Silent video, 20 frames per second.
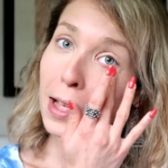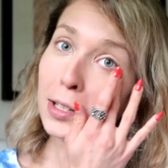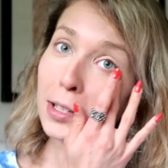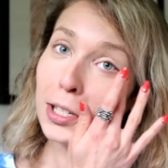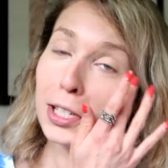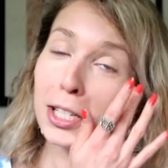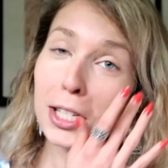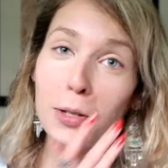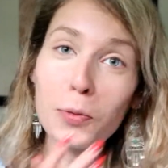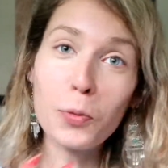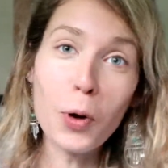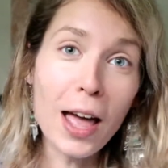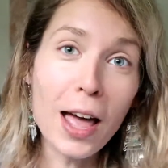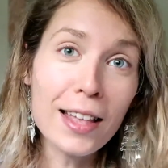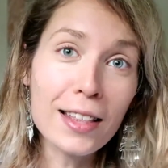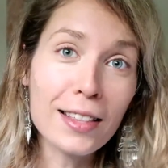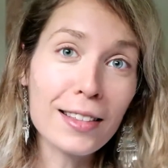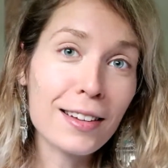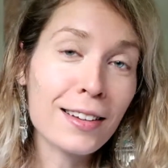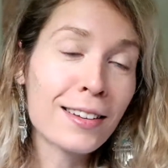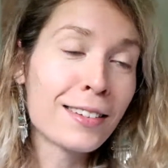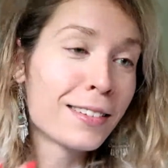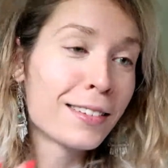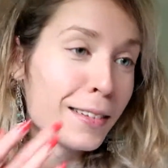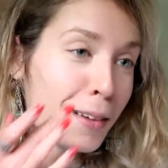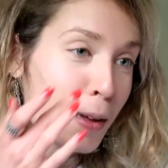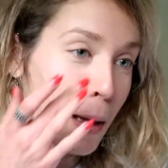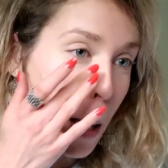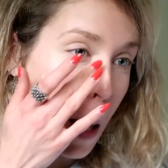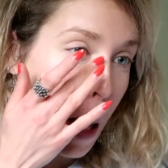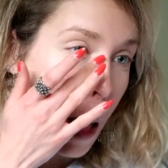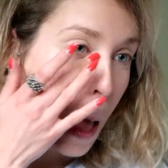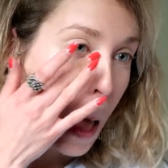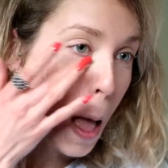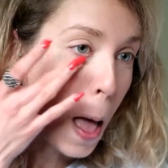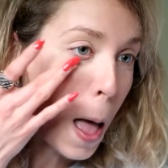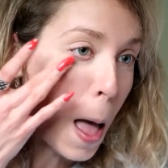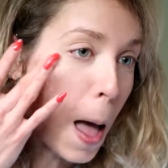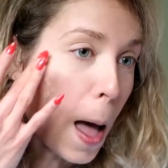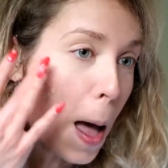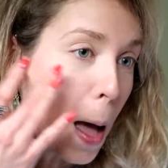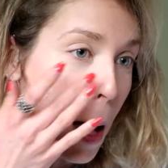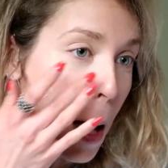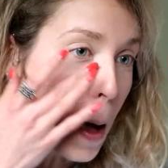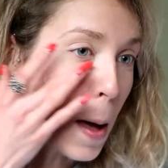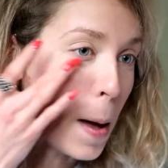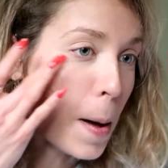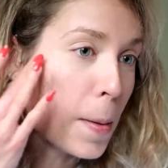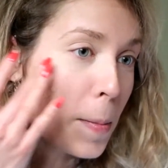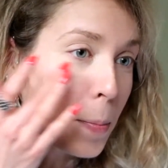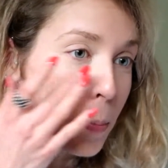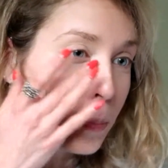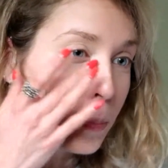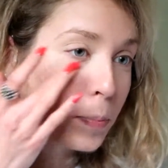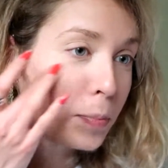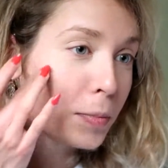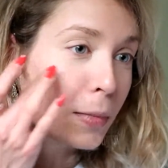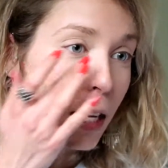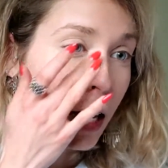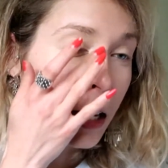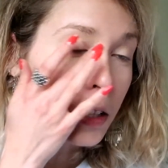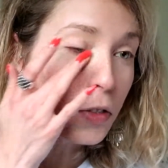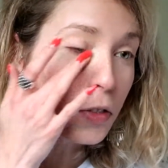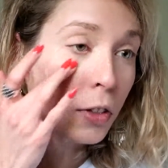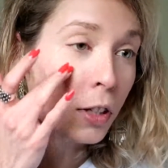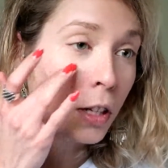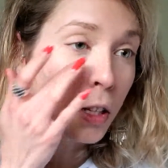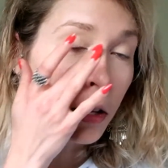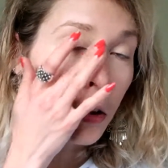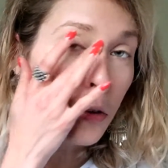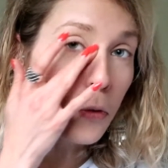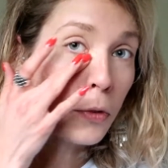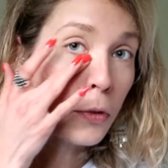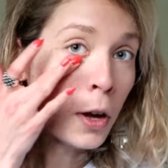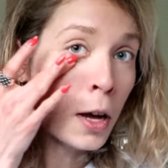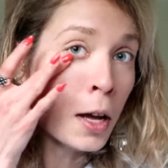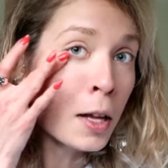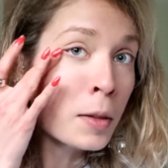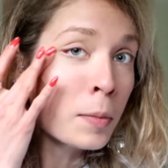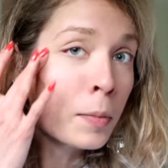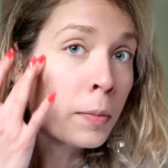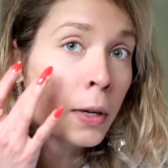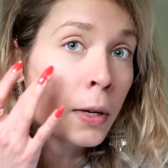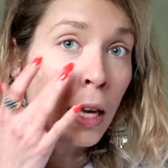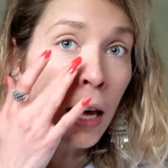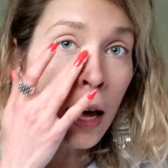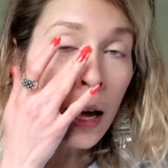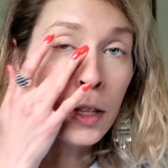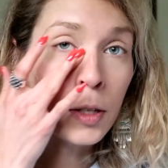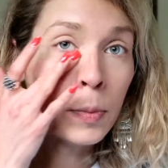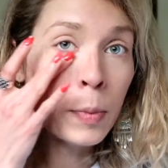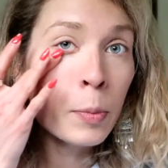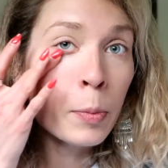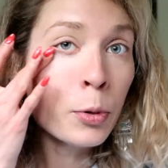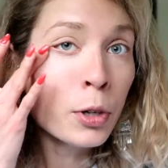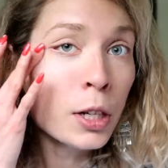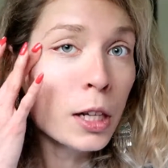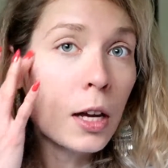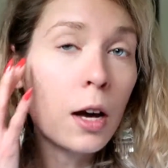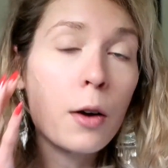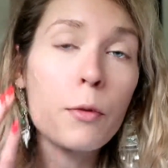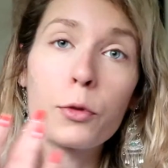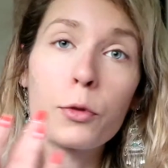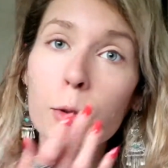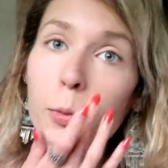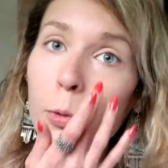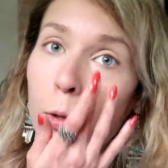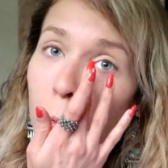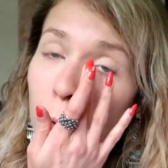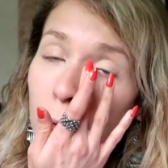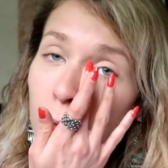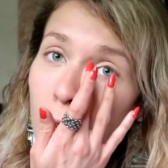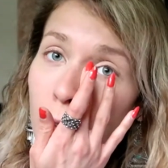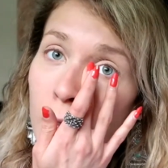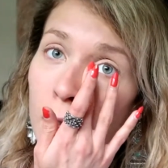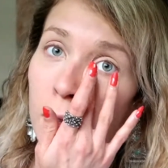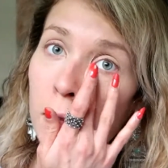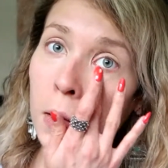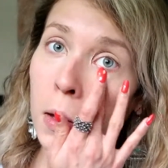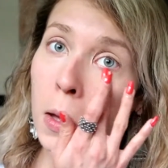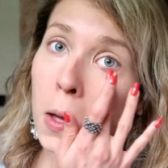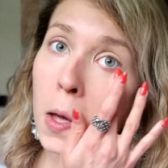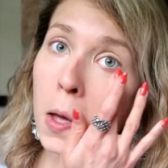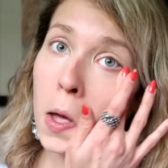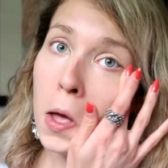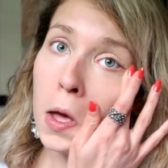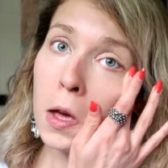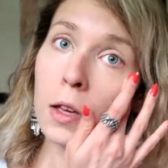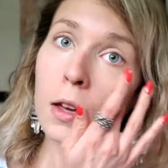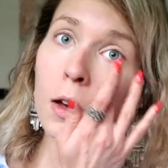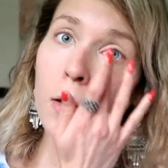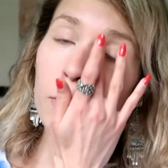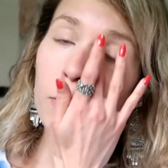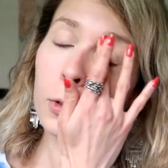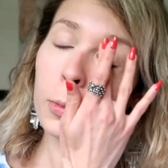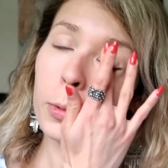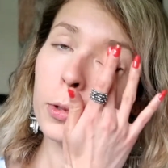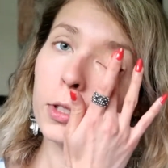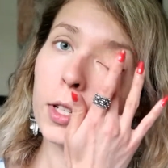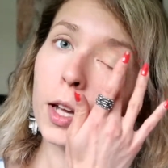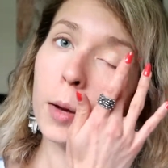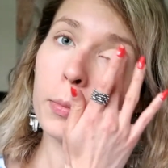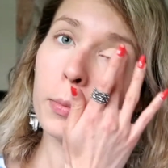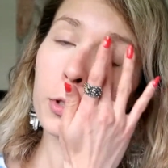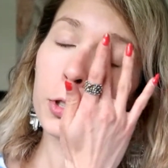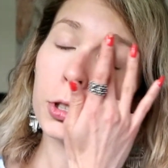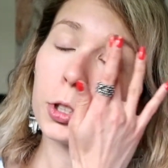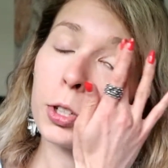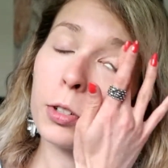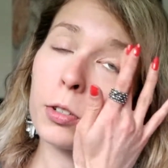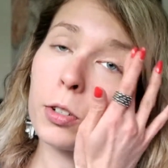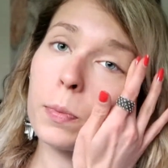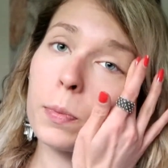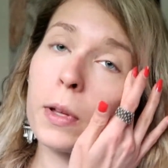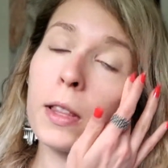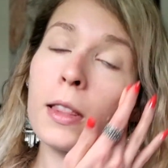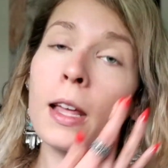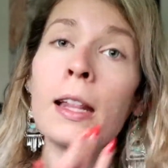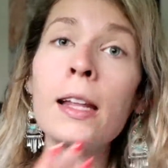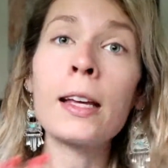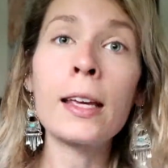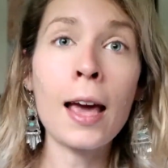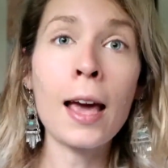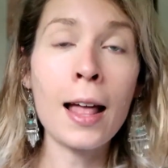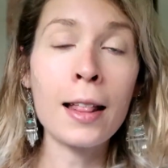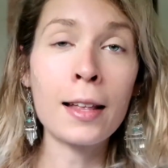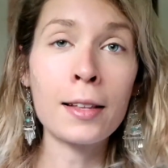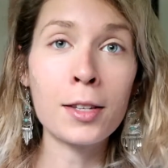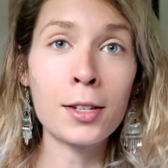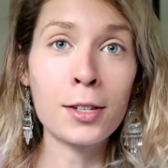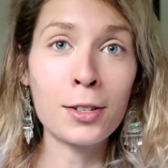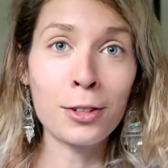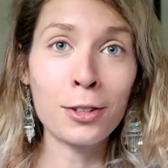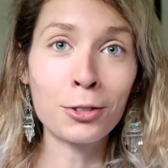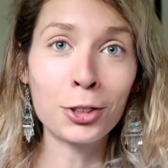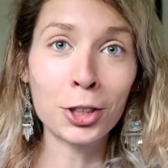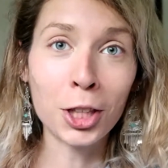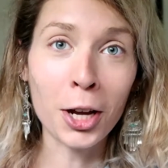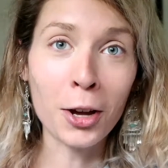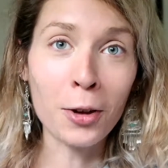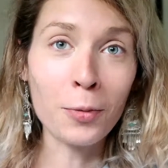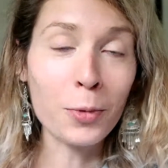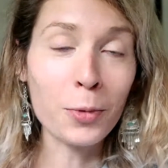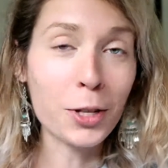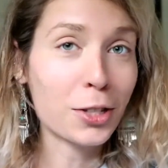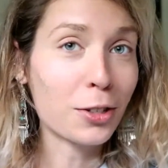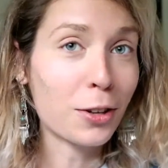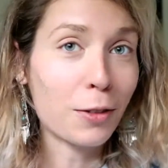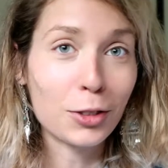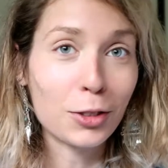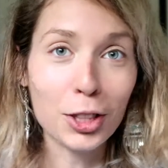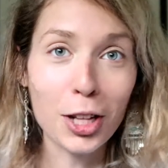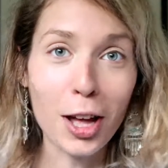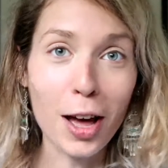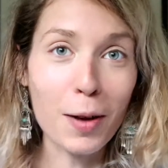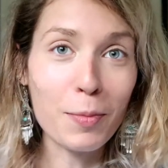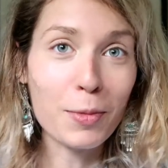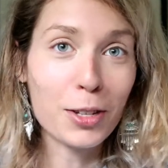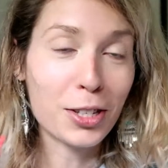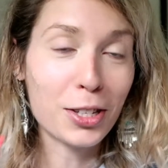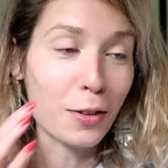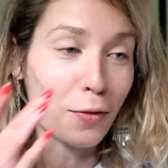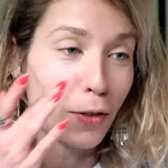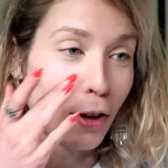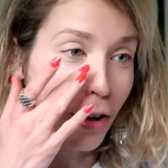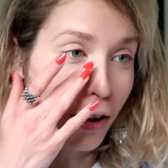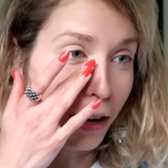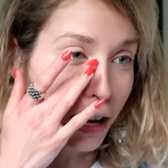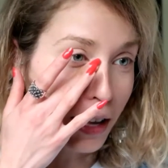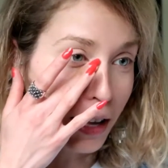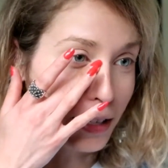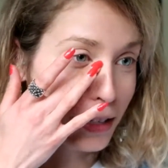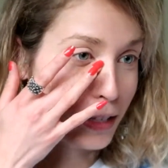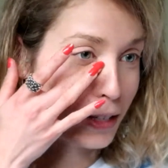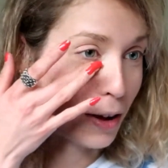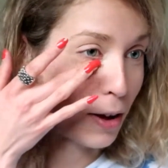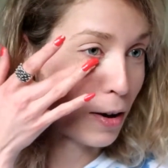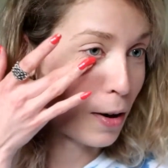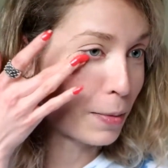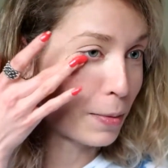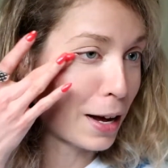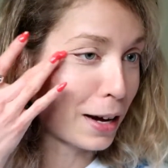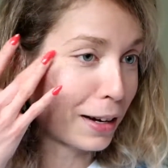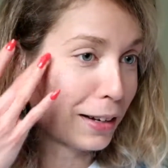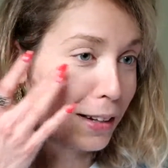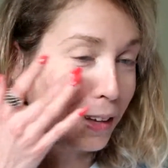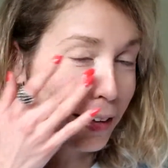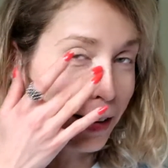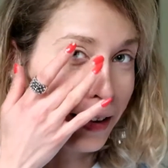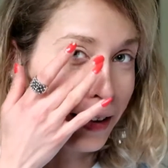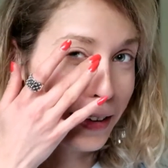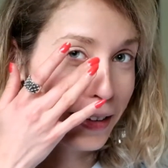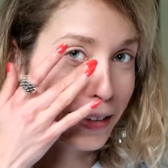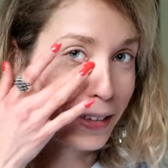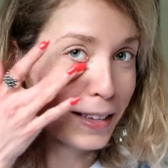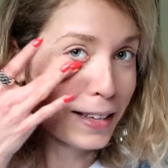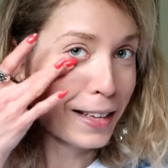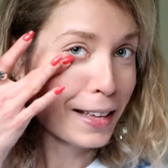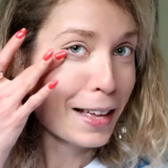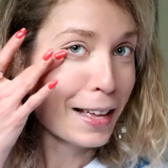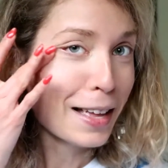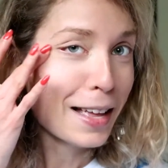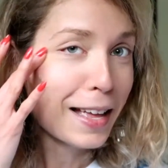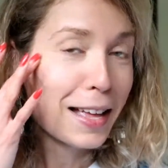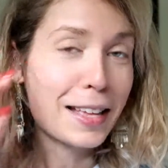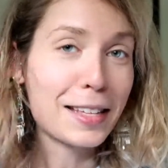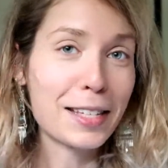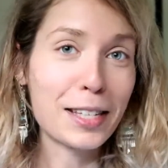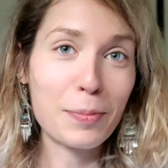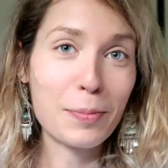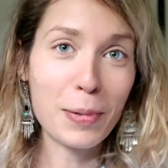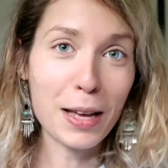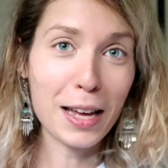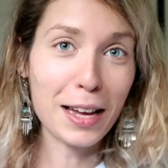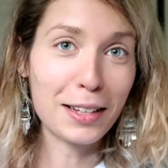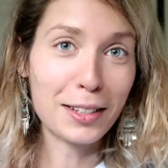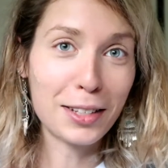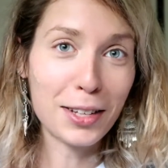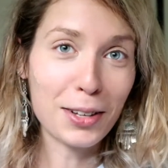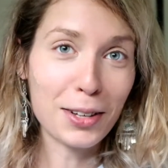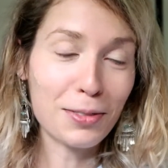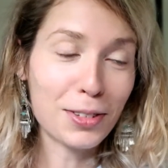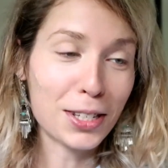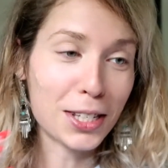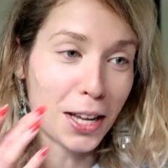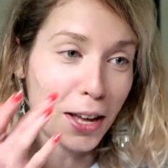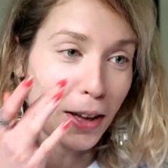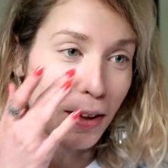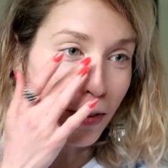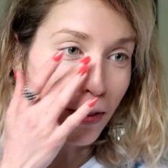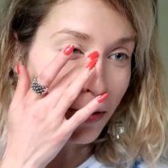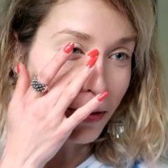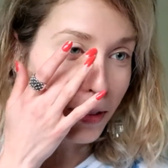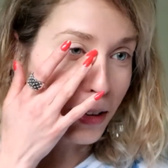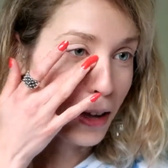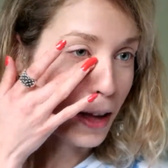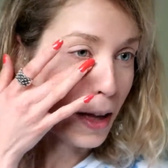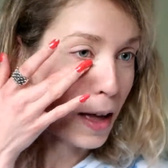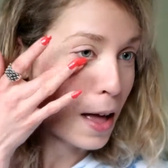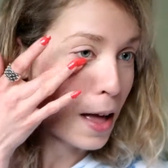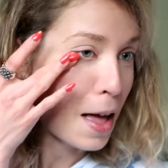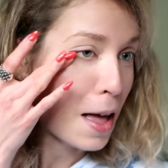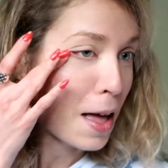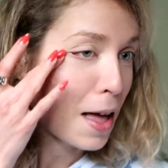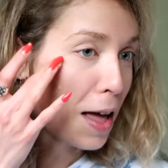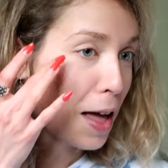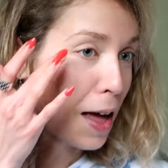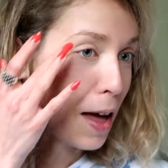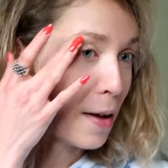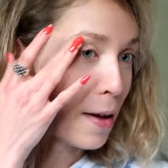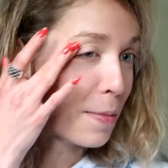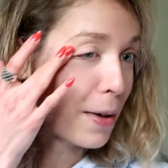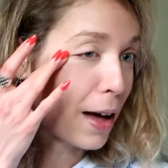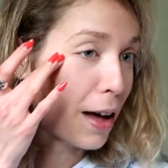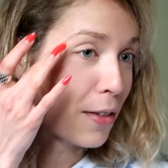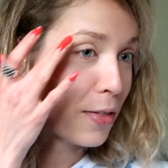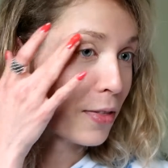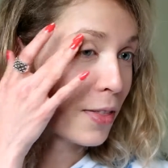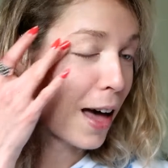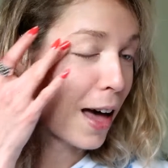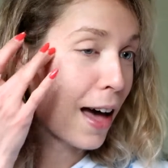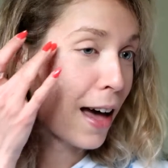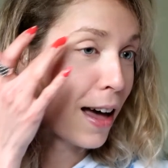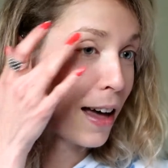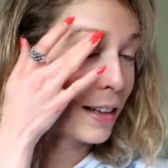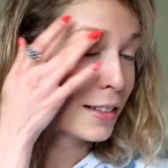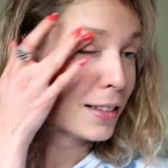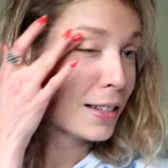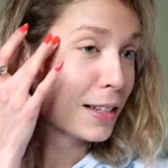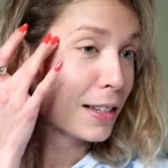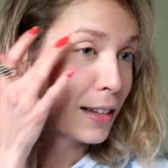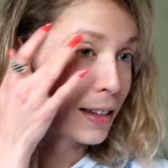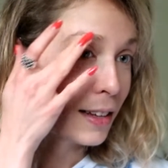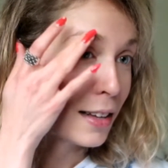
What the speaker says: Just sweating. That's really no fun. But yeah, it's been pretty comfortable. We've had comfortable temperatures, but then again, it's still June, we still have July, and we still have August, so I'm not gonna speak too soon about that.